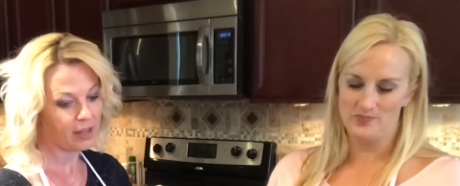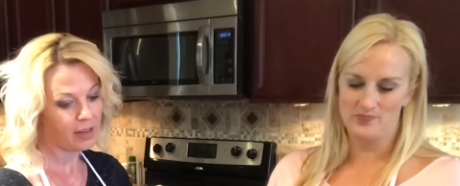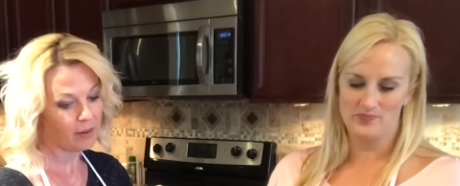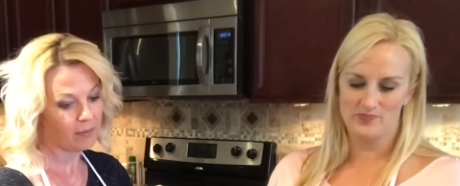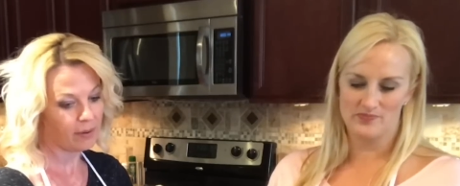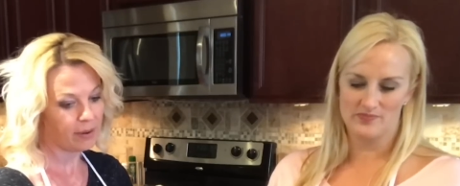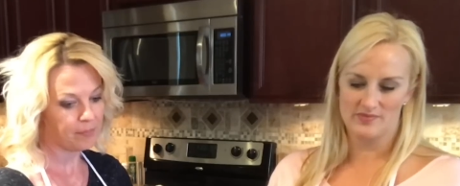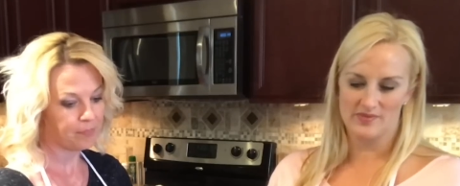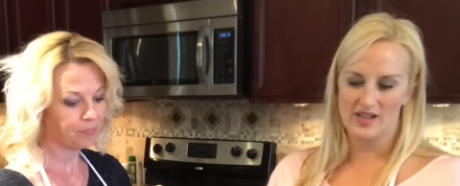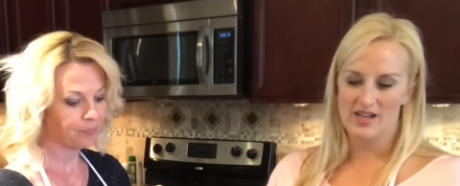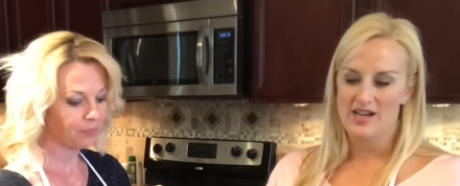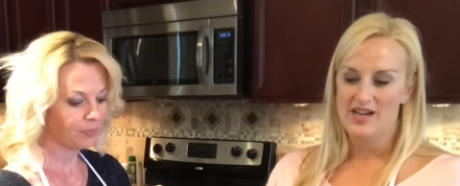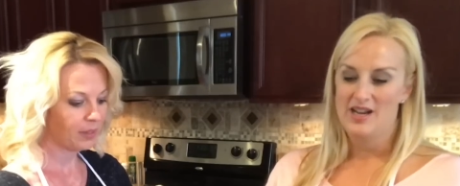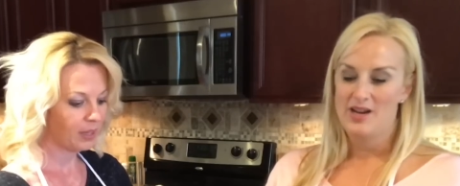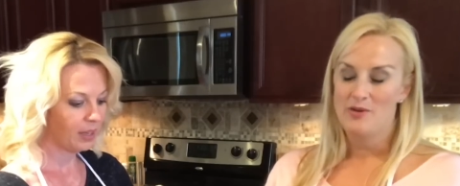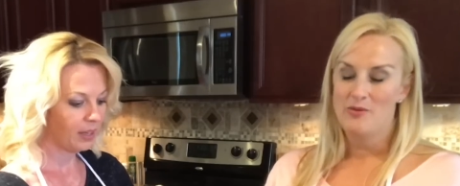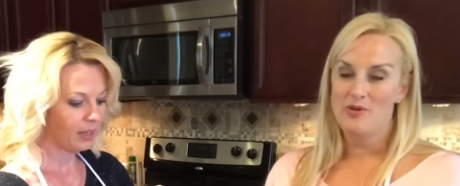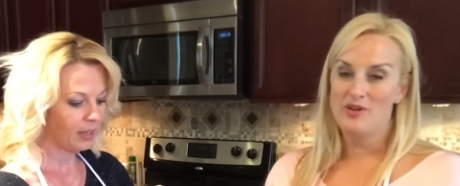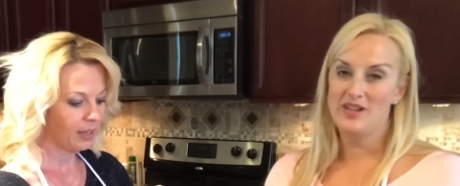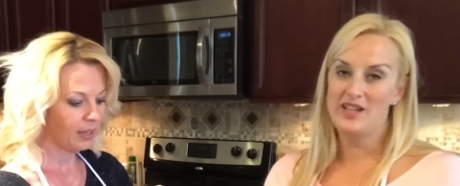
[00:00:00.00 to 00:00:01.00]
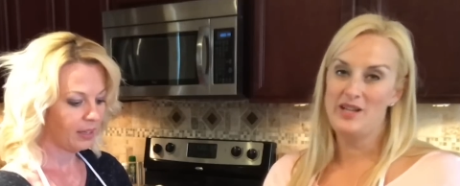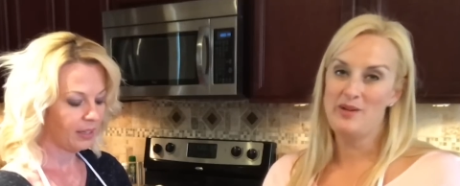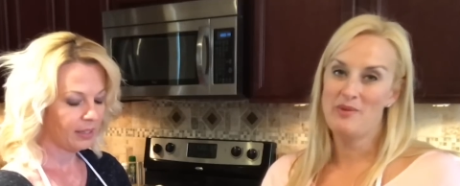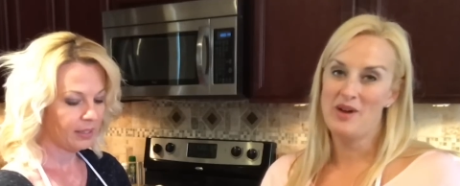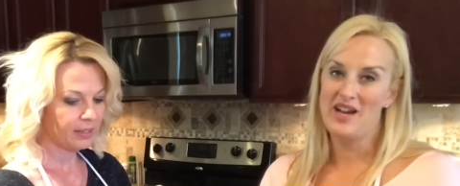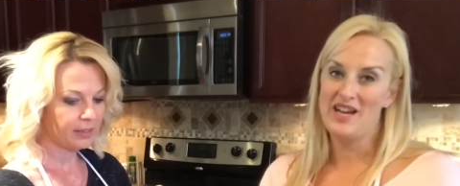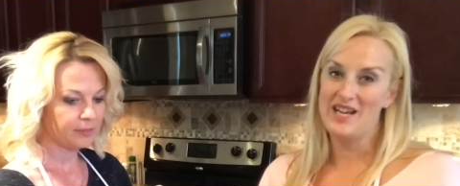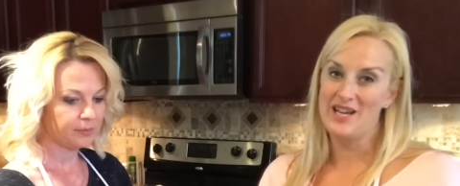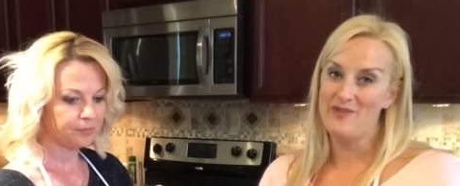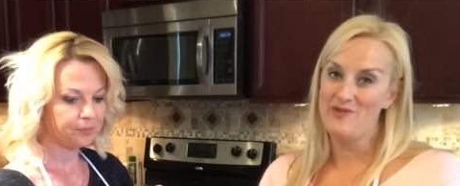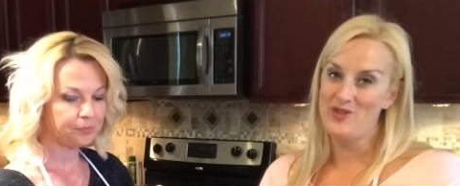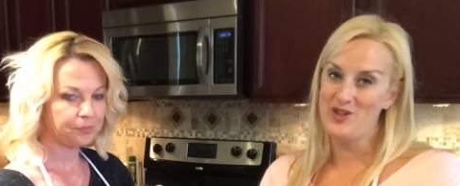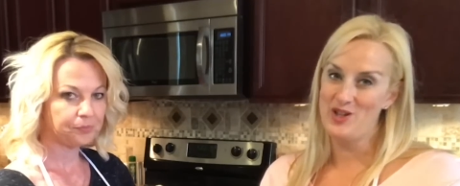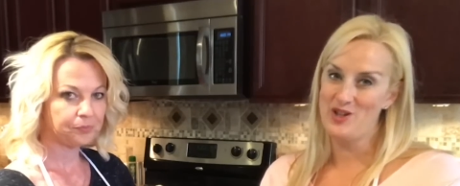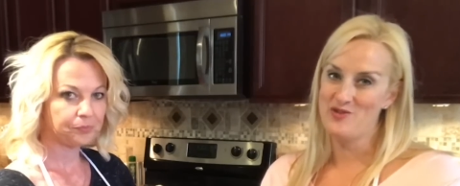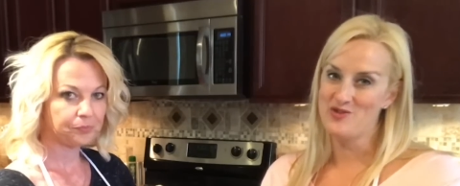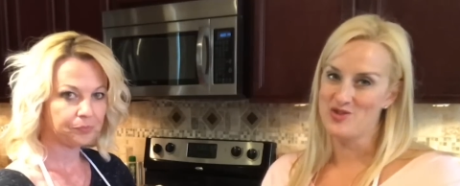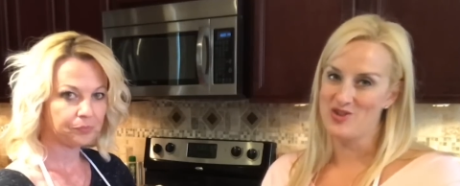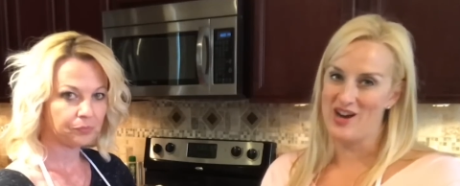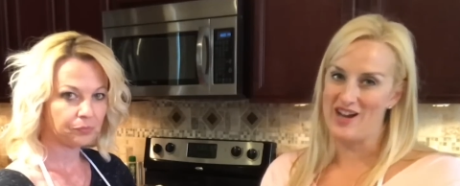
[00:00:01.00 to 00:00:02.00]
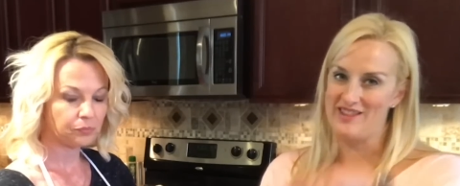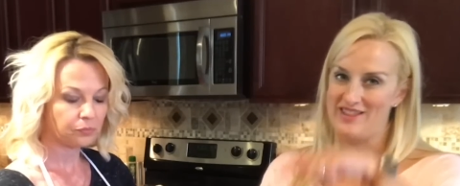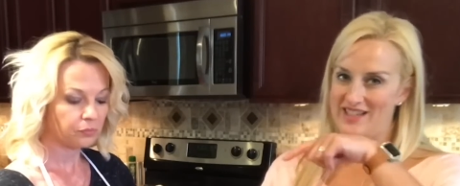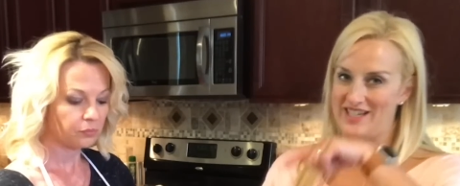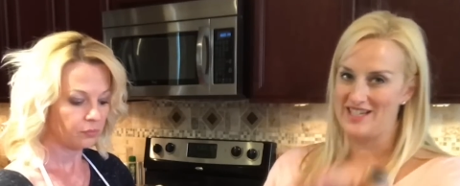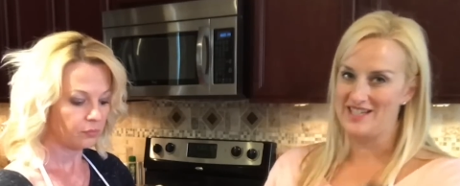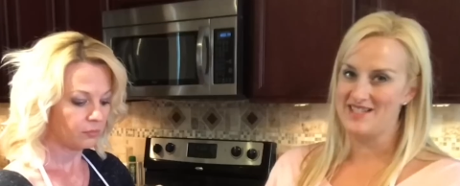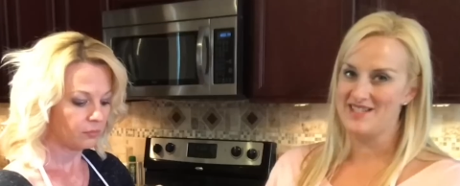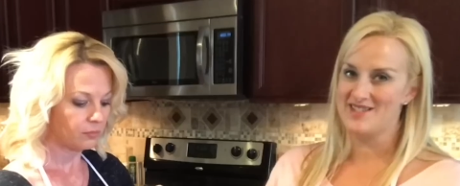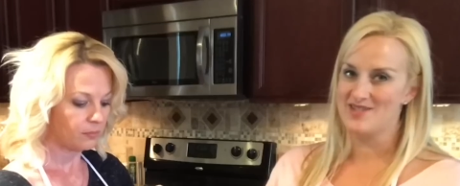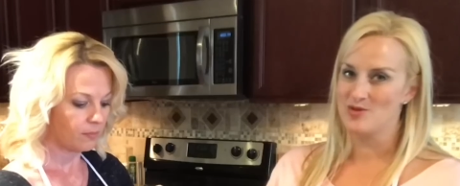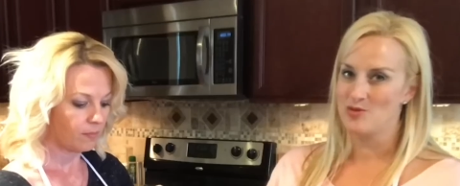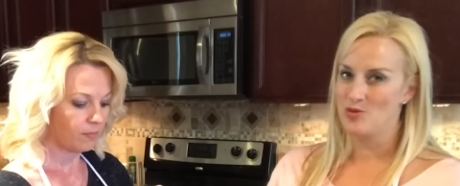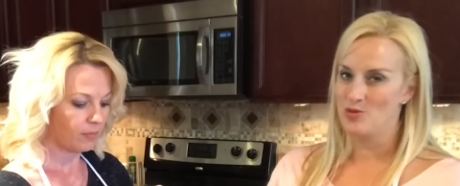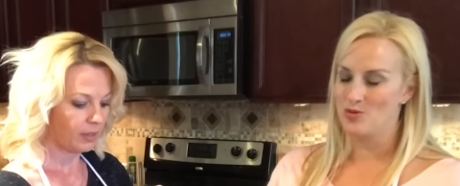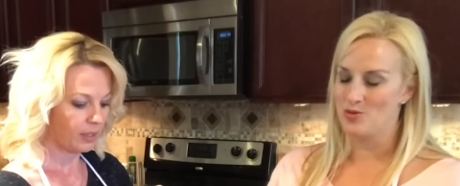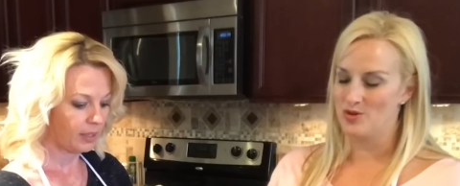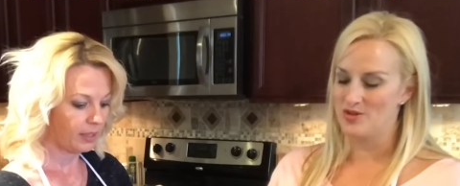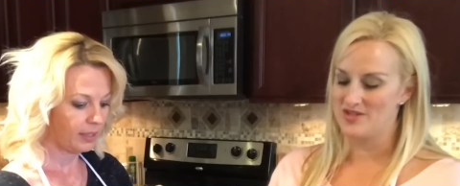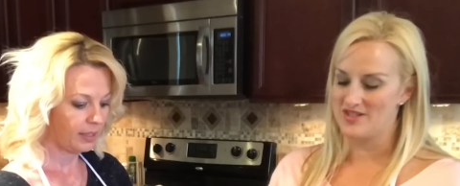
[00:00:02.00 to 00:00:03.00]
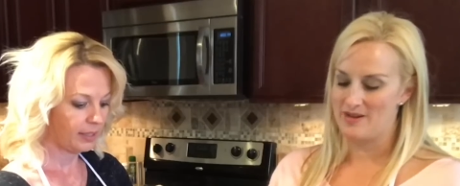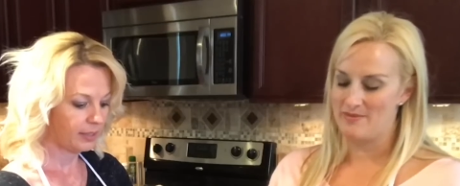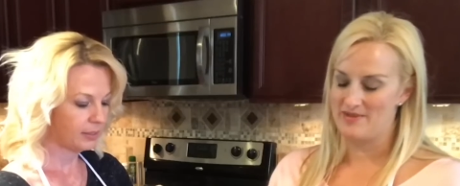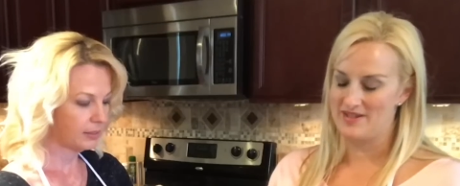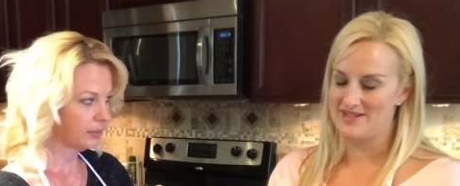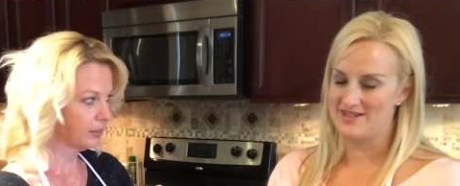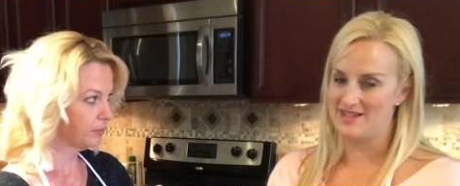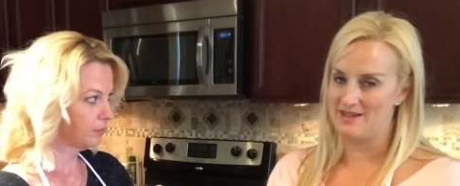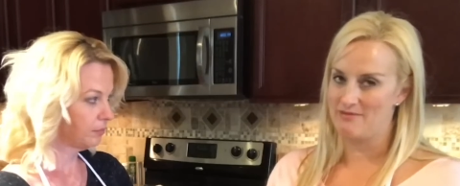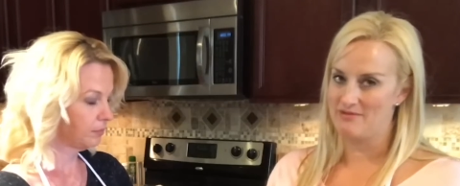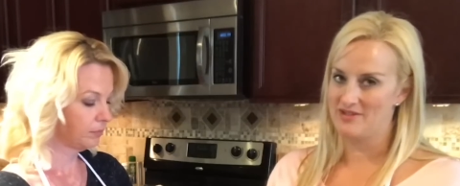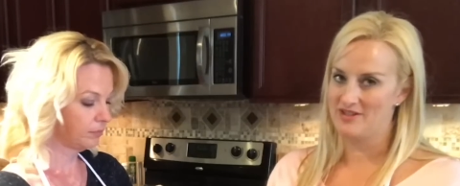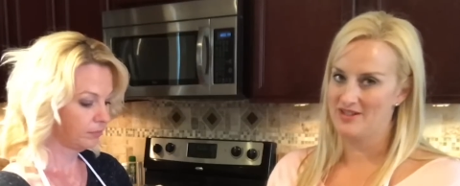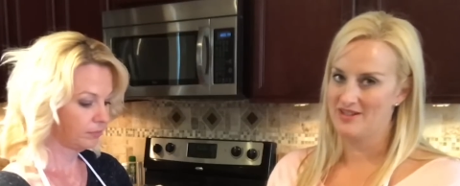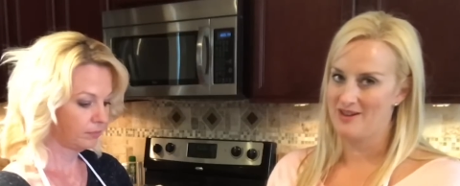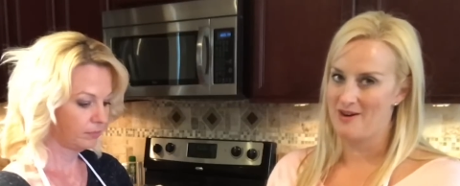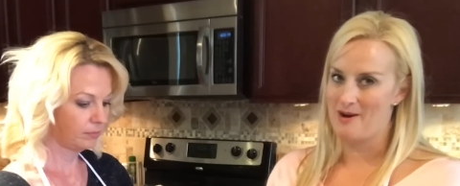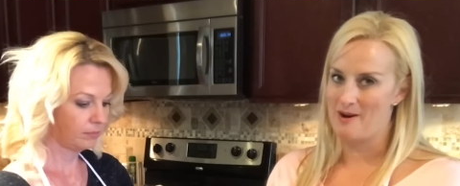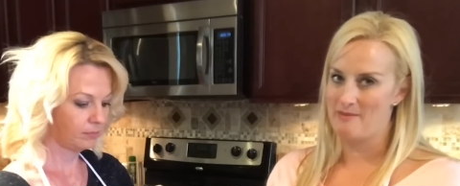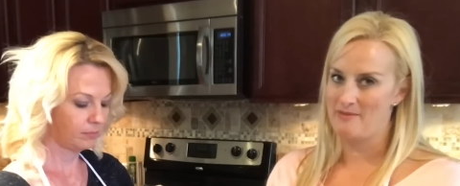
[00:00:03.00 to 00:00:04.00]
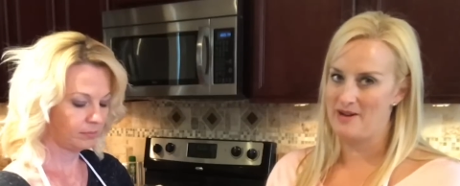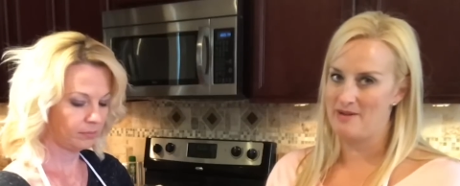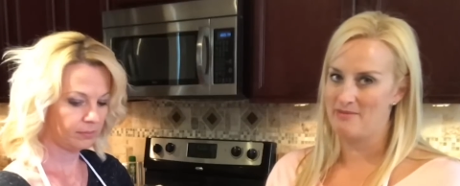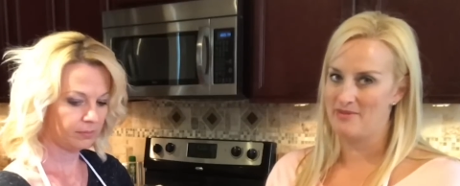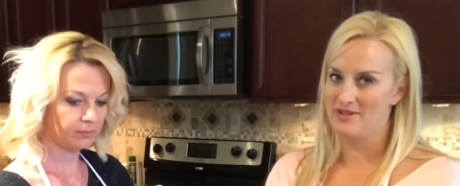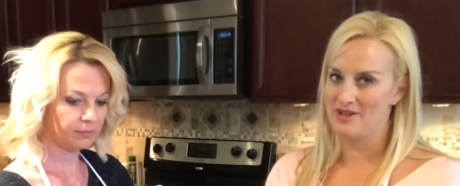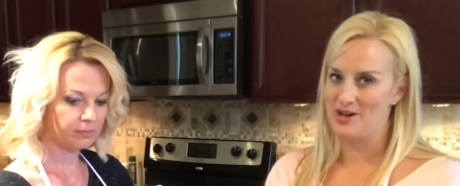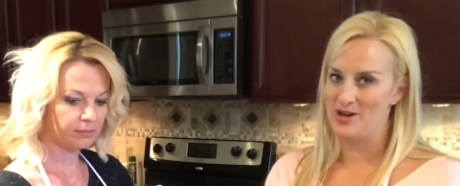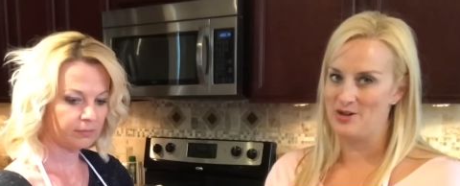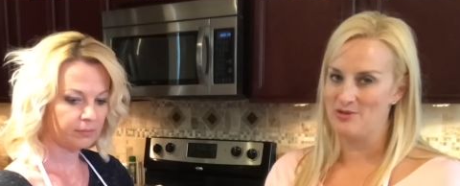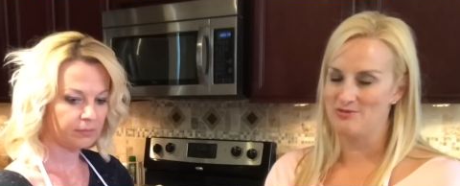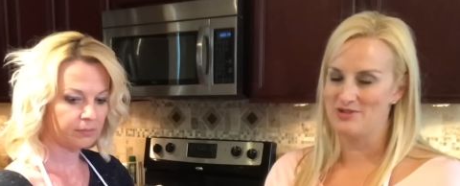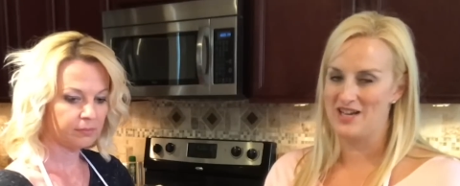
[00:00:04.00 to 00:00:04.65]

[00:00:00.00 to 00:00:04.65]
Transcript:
Speaker 1: So, anyway. Well, anyway, if you've tried this or something similar, comment below.